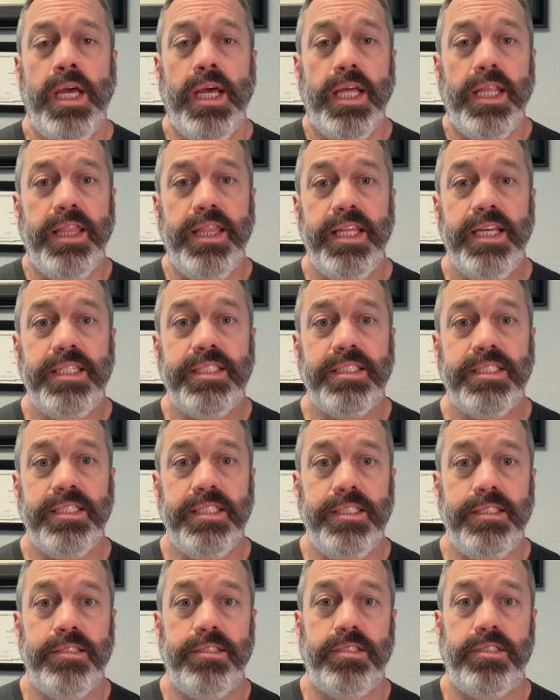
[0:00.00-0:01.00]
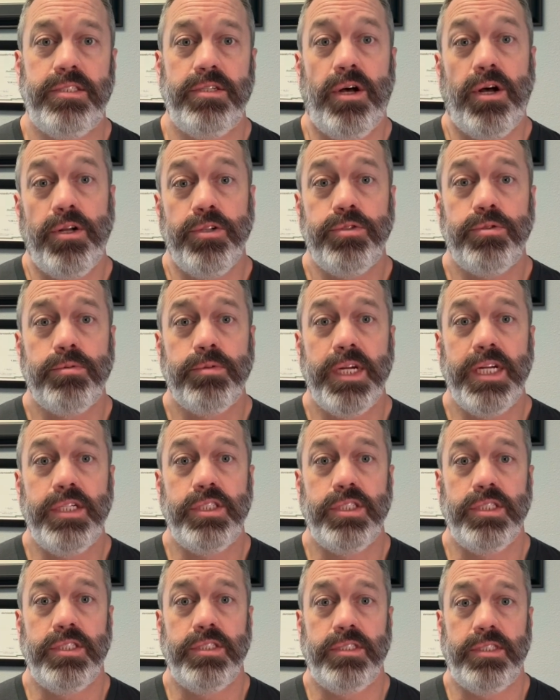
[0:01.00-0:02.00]
This leads to
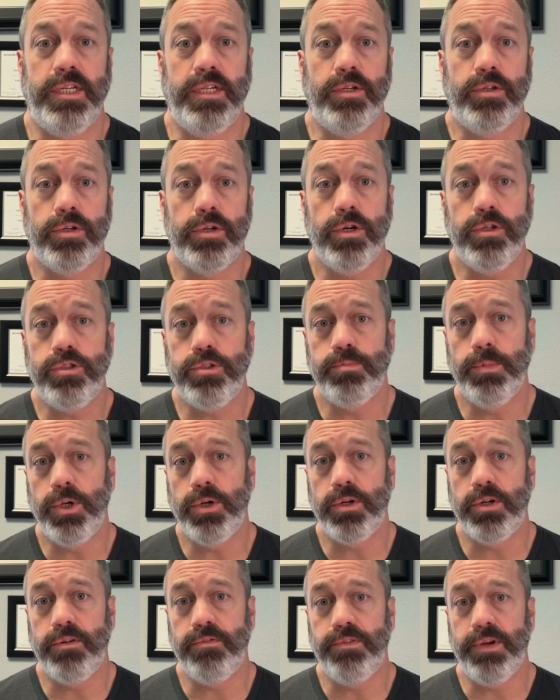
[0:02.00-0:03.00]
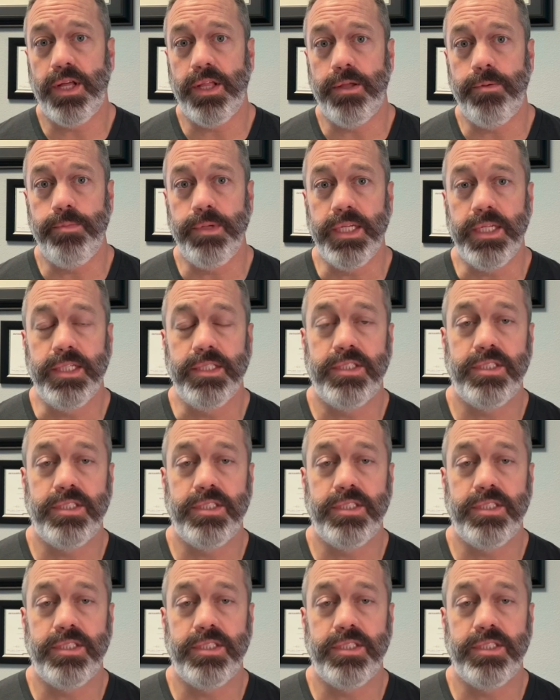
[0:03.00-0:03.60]
alterations in gross motor development,